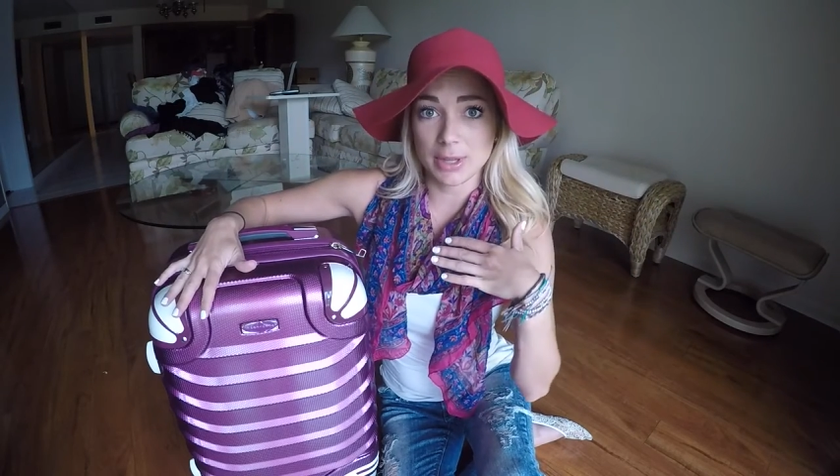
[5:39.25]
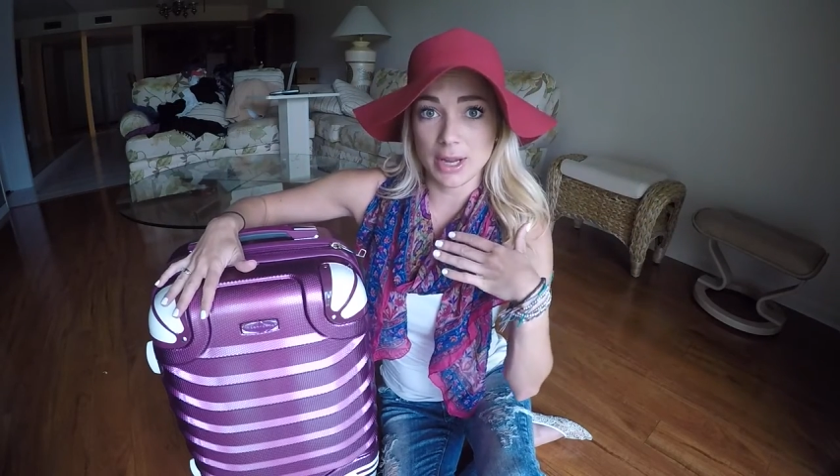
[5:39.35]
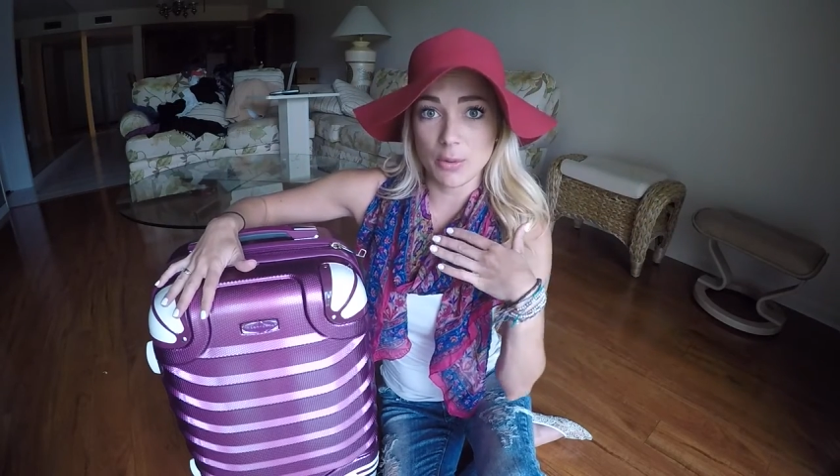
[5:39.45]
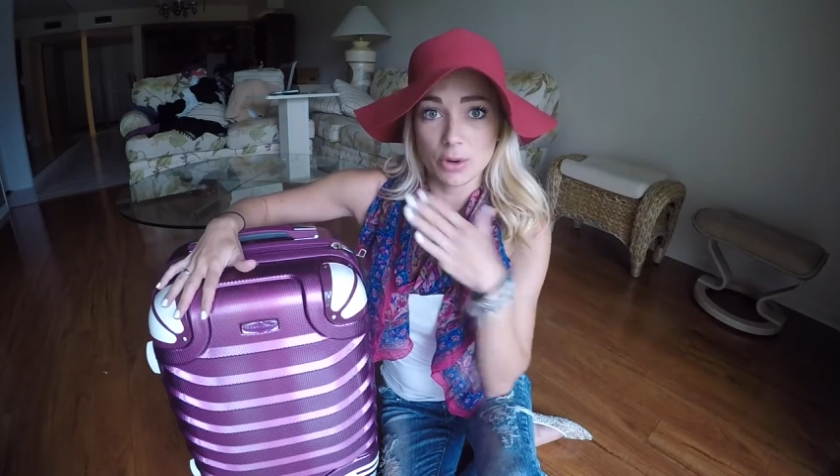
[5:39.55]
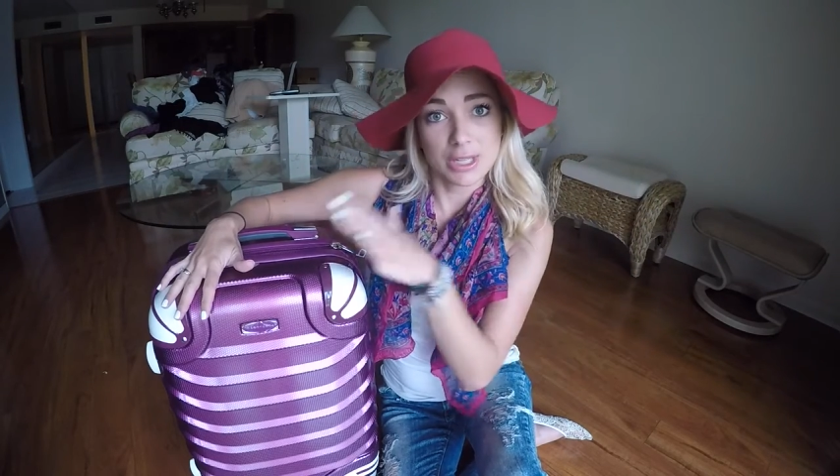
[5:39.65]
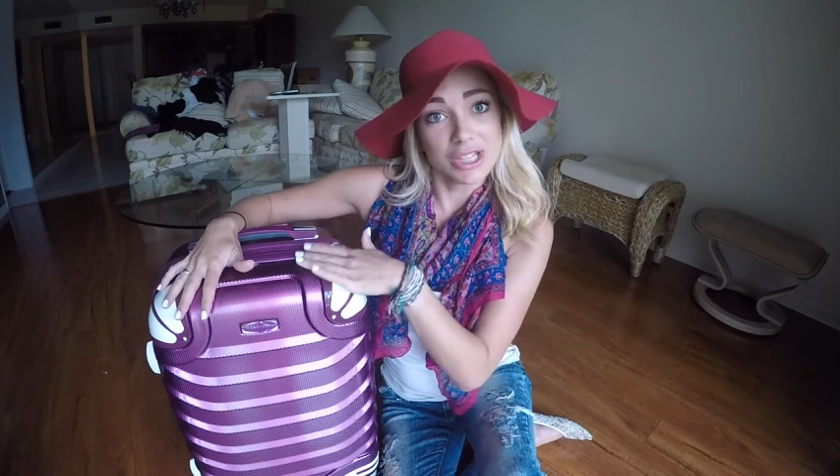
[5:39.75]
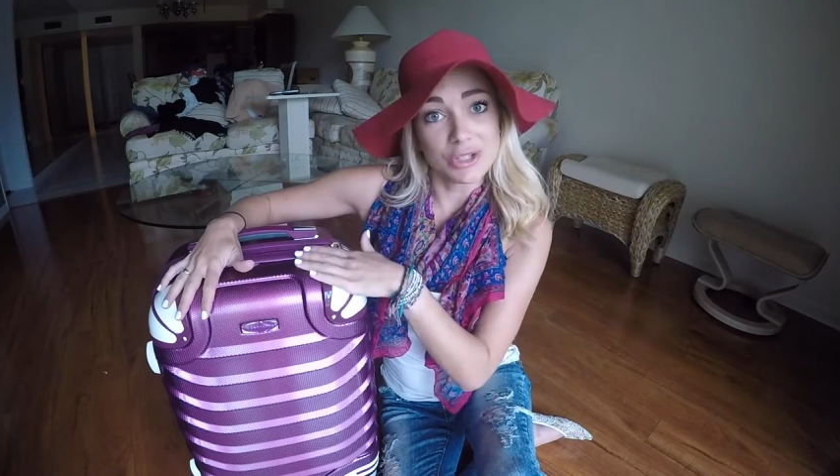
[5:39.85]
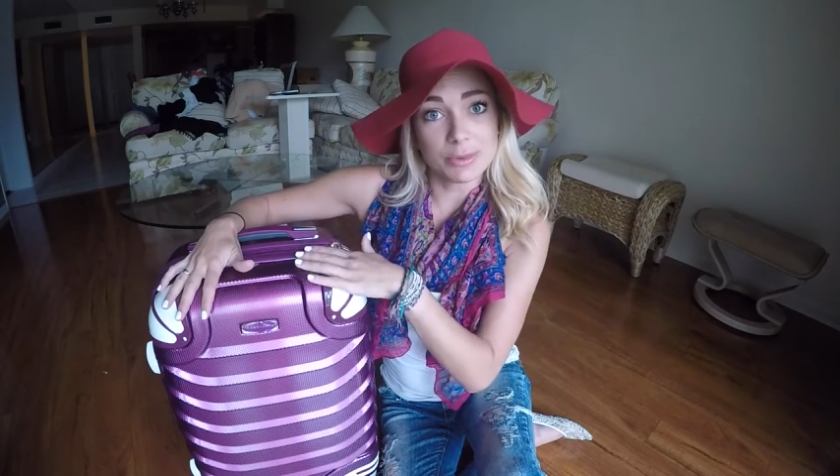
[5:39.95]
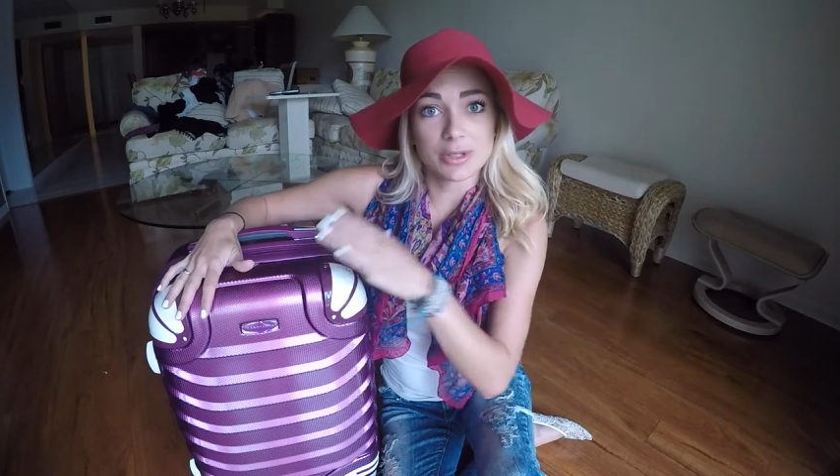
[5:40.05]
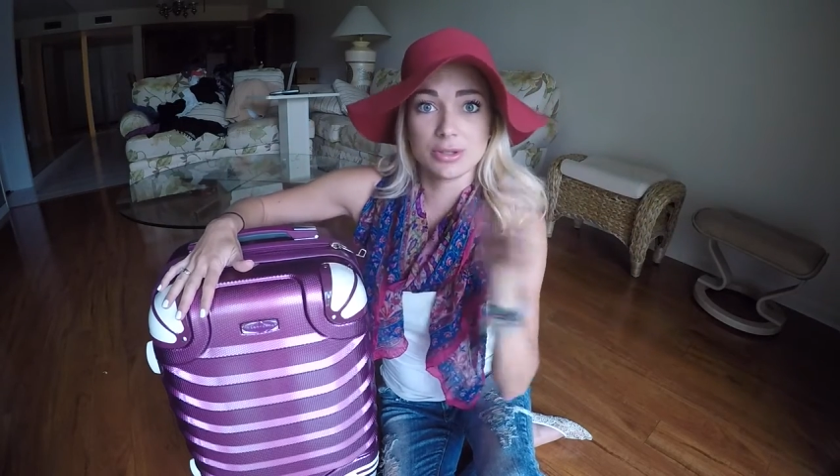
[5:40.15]
thing I wore in
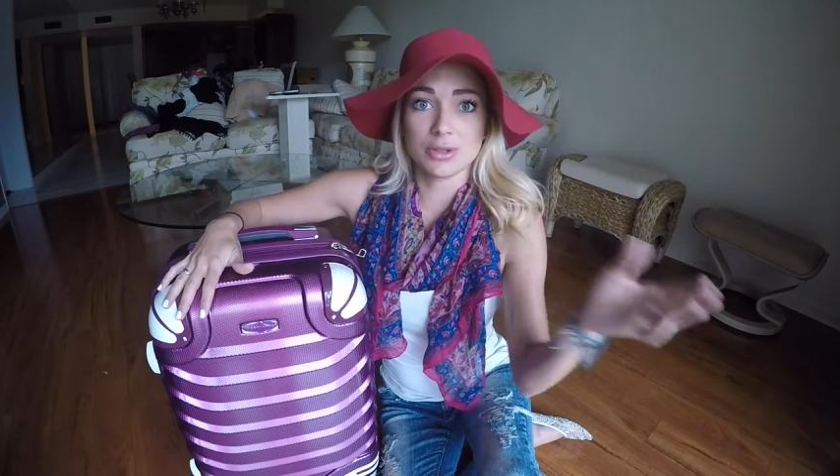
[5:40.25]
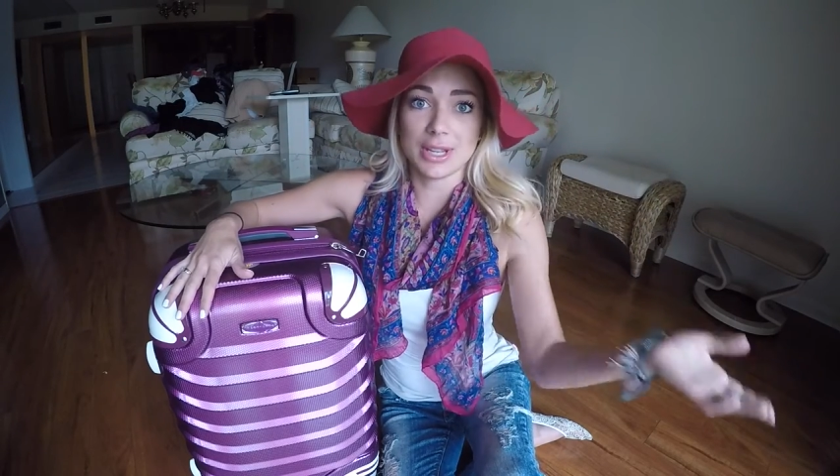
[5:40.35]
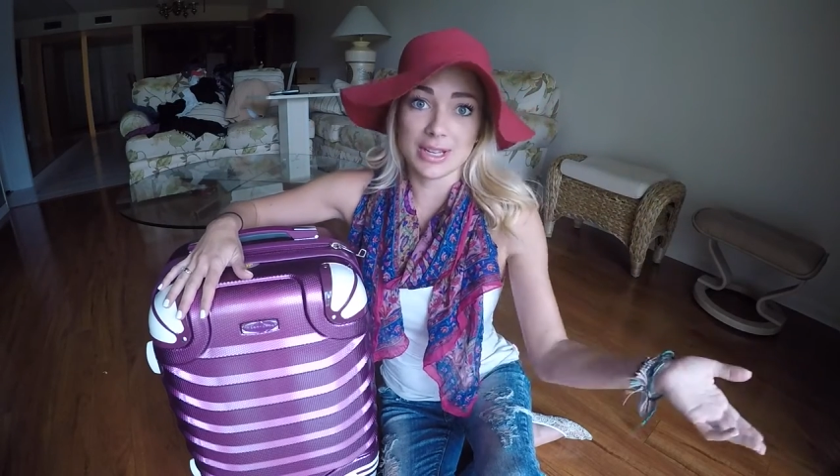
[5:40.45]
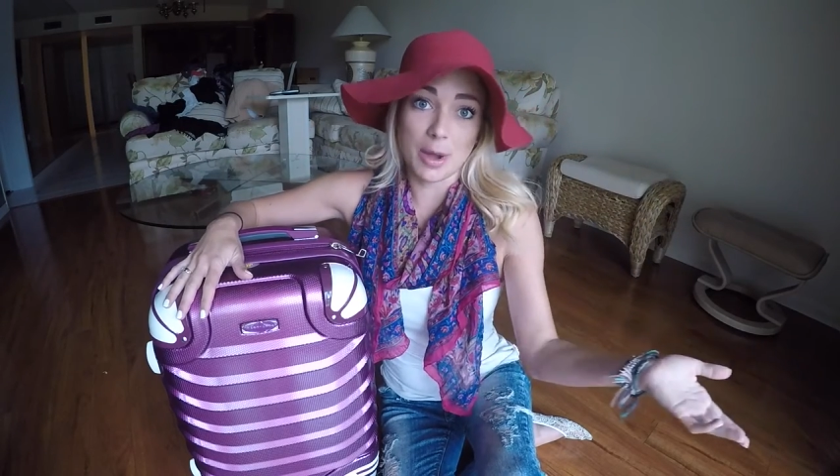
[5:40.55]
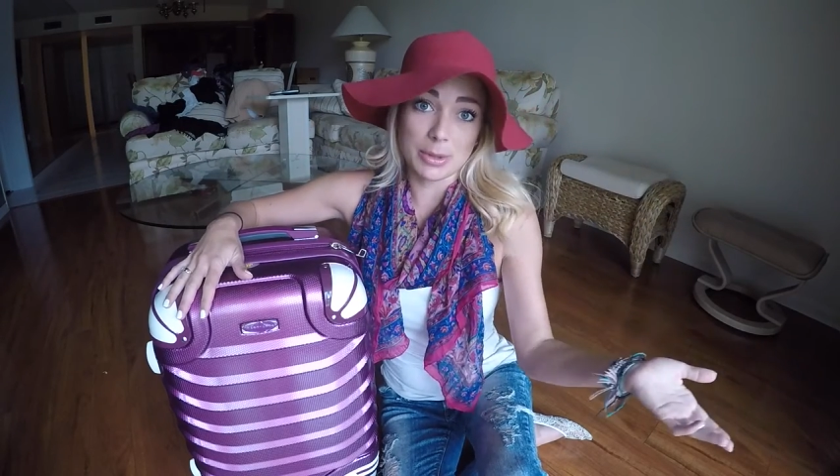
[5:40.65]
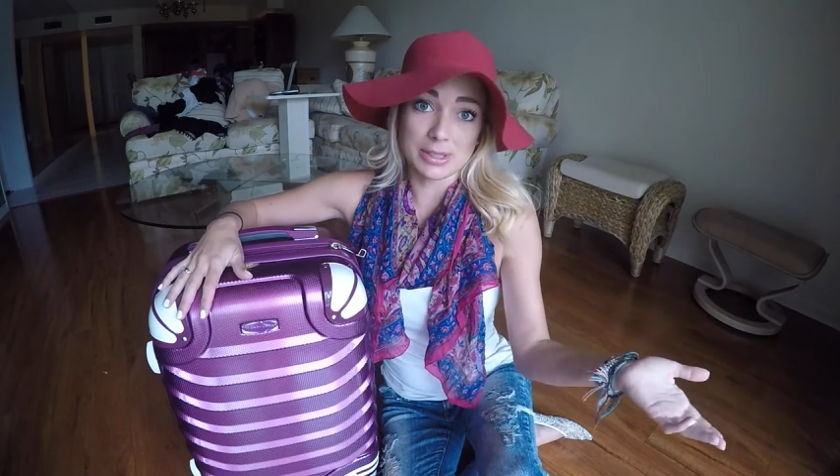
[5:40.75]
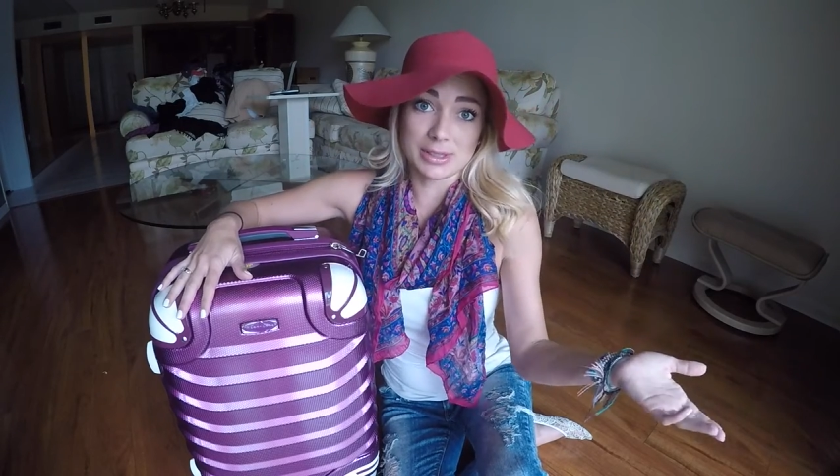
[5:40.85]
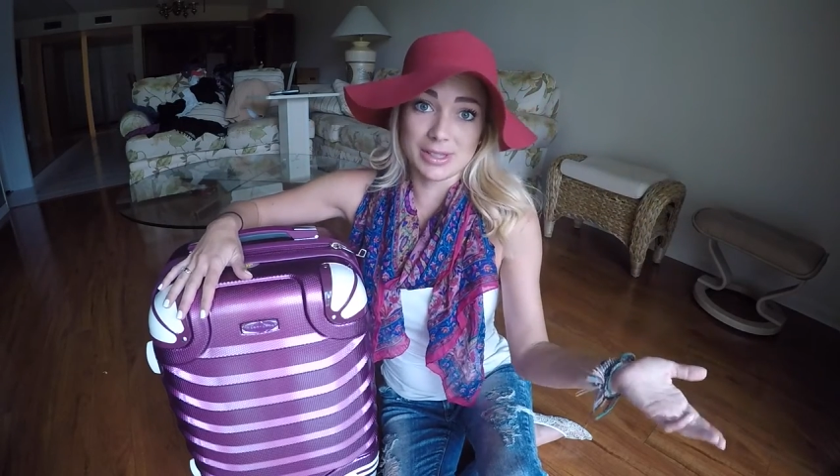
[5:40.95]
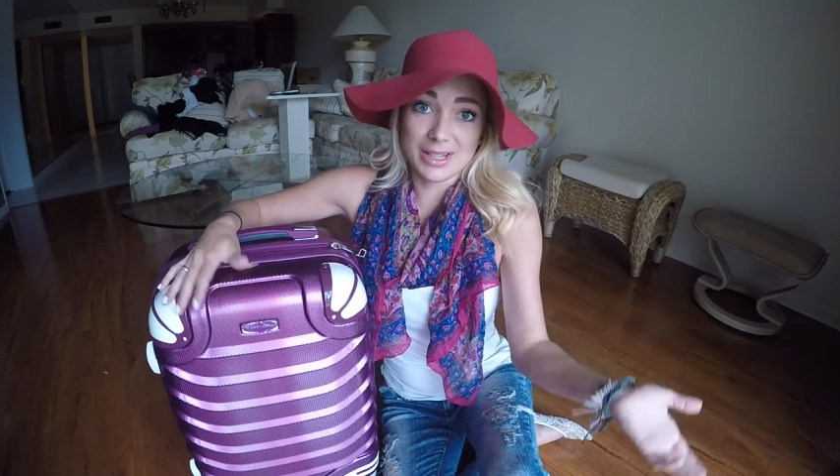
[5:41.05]
Egypt to St. Thomas.